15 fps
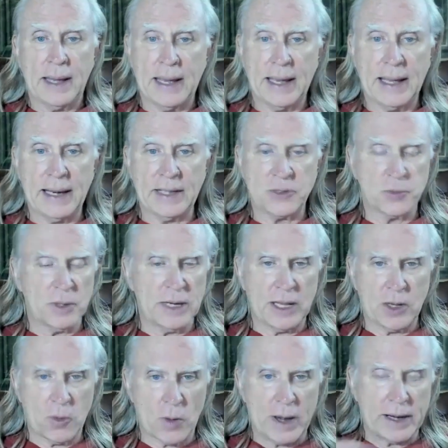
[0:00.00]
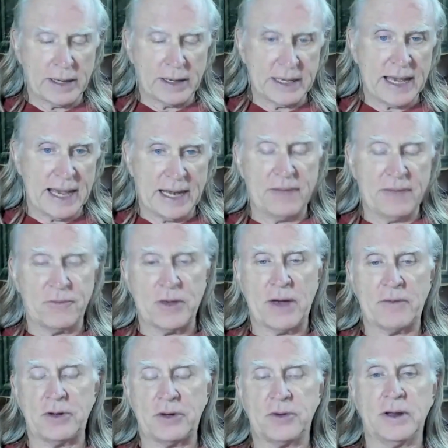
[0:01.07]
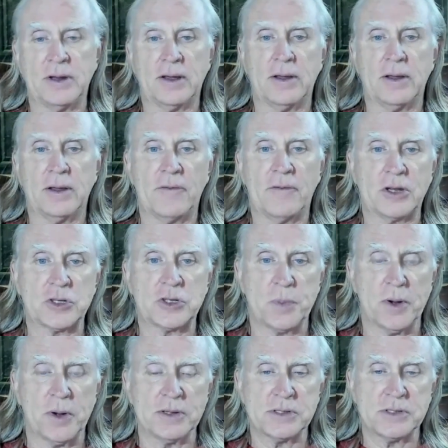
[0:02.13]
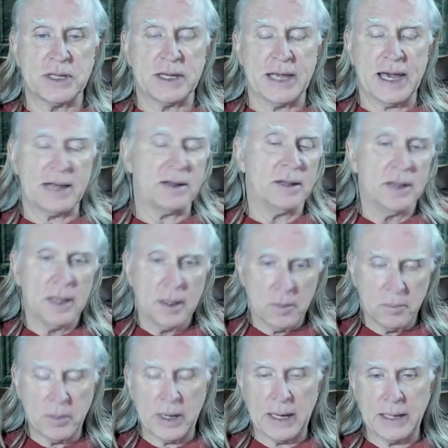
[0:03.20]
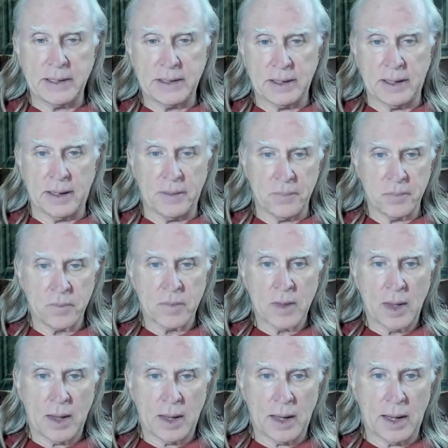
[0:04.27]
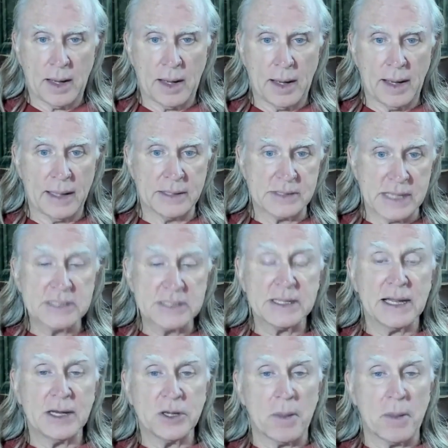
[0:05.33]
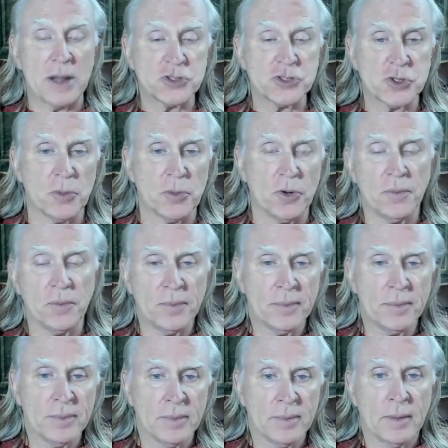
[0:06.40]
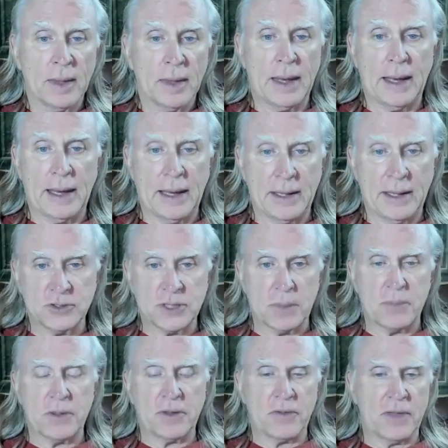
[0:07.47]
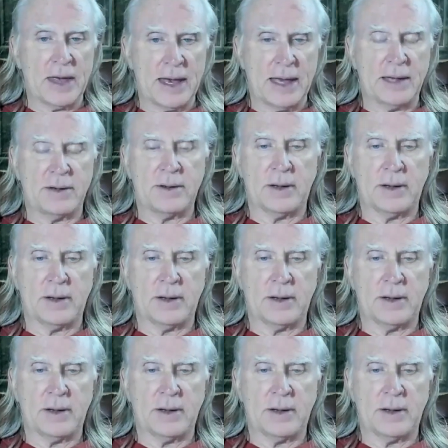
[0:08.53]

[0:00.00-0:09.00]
And it's really quite uncanny if you haven't if you haven't experienced it yet, but uh, uh, it's easily demonstrable and something that